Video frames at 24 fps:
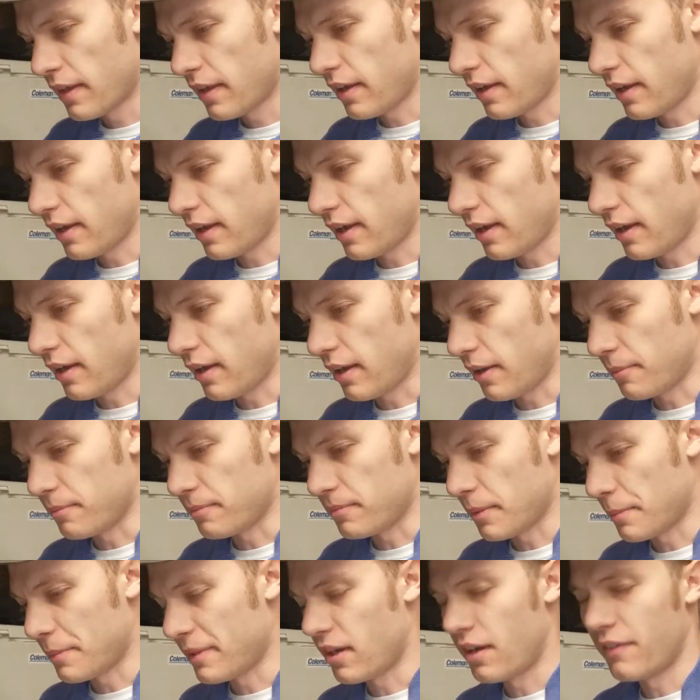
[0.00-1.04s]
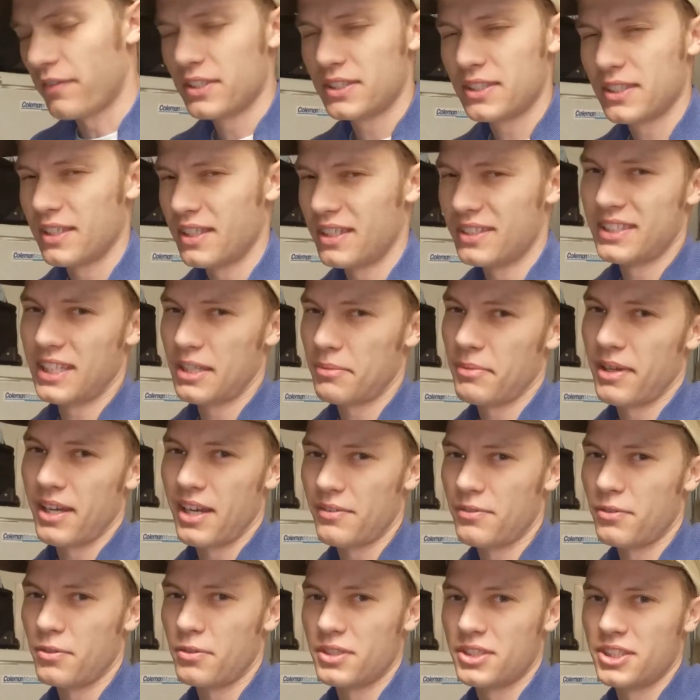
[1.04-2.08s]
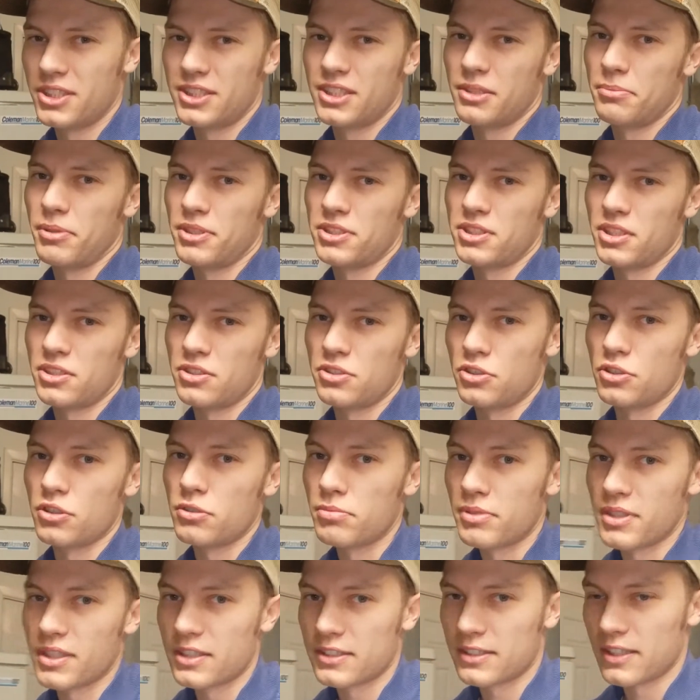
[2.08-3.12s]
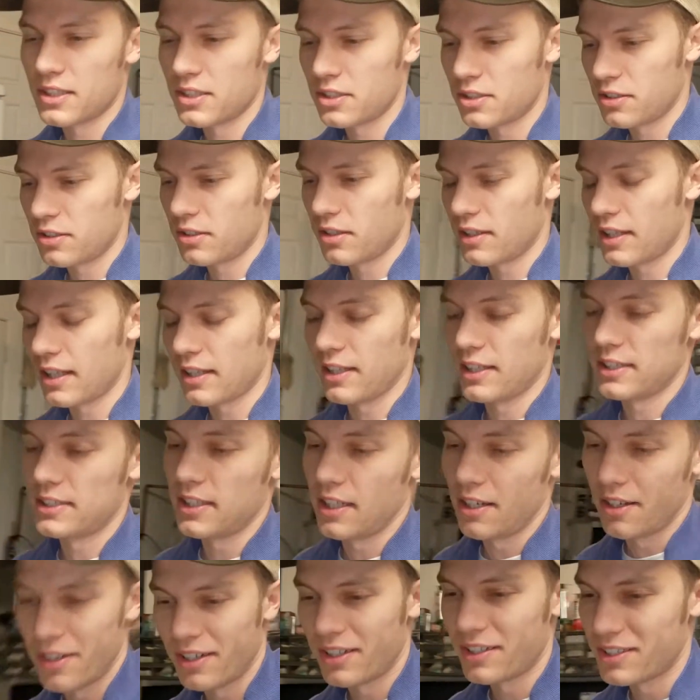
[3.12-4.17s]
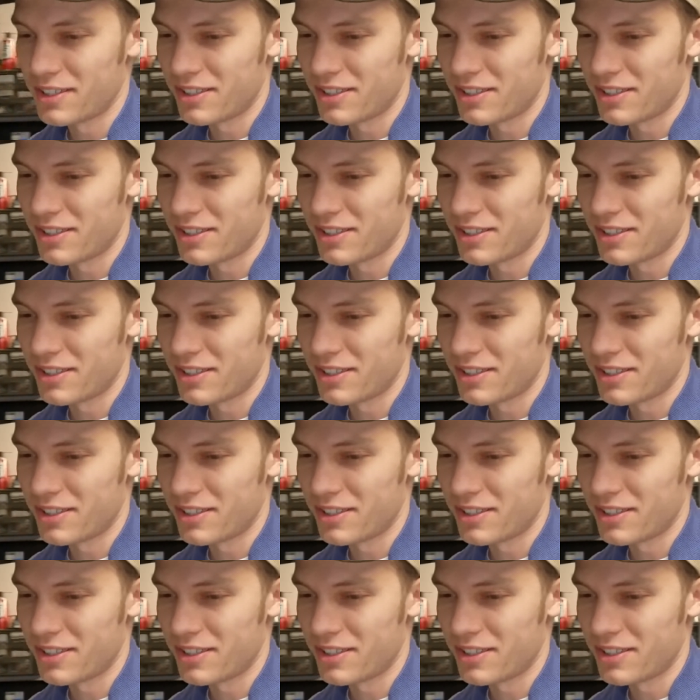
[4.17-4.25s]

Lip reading: I mean, obviously an intake manifold is just a bunch of tubing essentially that lets air in,